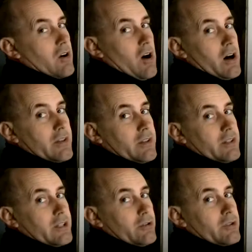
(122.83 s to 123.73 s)
gone,
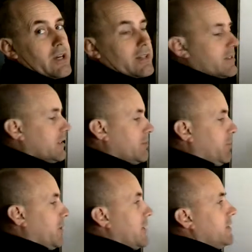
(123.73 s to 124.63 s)
the u takes its
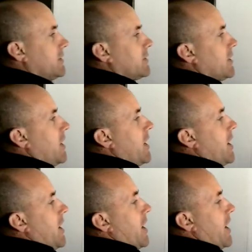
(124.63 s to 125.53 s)
place,
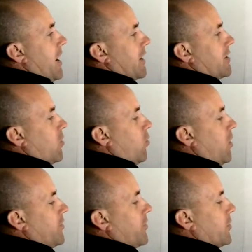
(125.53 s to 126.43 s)
and
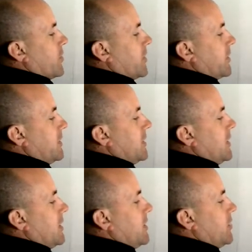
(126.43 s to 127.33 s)
1/3
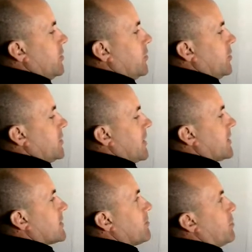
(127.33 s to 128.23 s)
du
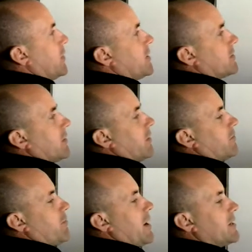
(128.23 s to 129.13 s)
takes the place
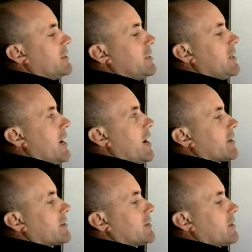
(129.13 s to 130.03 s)
of my
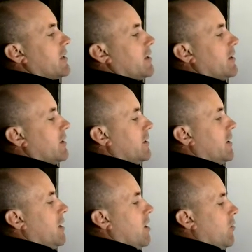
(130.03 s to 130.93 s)
dx.
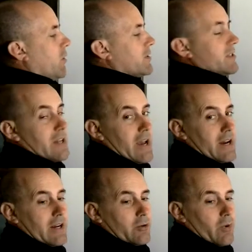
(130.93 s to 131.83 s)
What's the
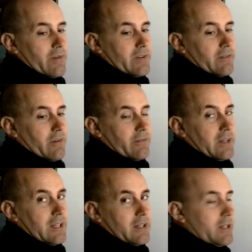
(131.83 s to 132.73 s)
antiderivative of
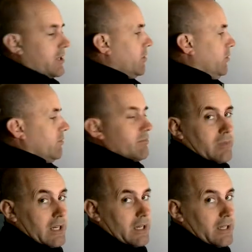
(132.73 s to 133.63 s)
e to the u?
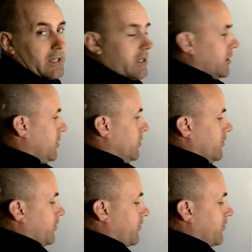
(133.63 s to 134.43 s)
E to the u.